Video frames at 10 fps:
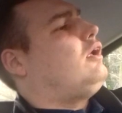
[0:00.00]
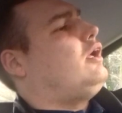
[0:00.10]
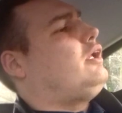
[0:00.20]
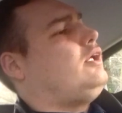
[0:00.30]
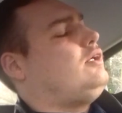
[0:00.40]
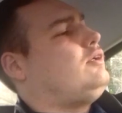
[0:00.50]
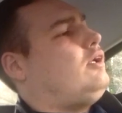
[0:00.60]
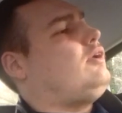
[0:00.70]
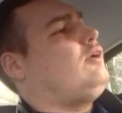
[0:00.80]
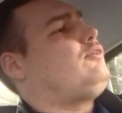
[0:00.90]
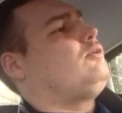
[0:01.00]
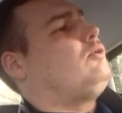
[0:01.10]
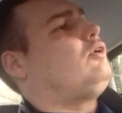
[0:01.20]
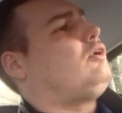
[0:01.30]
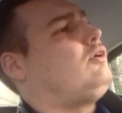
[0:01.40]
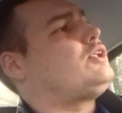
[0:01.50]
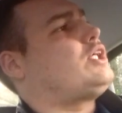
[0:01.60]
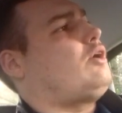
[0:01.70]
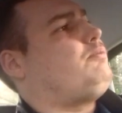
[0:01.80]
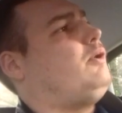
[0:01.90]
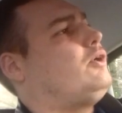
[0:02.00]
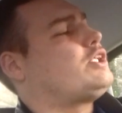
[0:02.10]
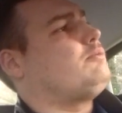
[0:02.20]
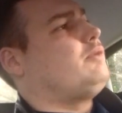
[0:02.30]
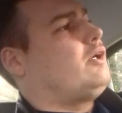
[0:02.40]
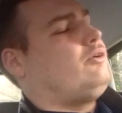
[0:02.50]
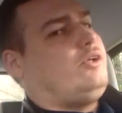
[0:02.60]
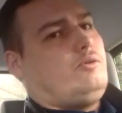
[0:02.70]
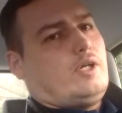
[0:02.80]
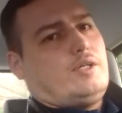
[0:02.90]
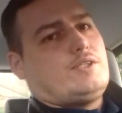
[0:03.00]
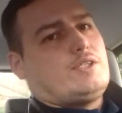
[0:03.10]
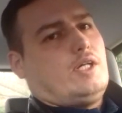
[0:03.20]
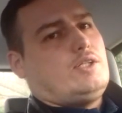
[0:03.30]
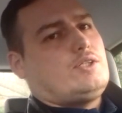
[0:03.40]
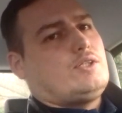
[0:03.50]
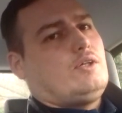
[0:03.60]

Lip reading: If you were a sound policymaker in the United States,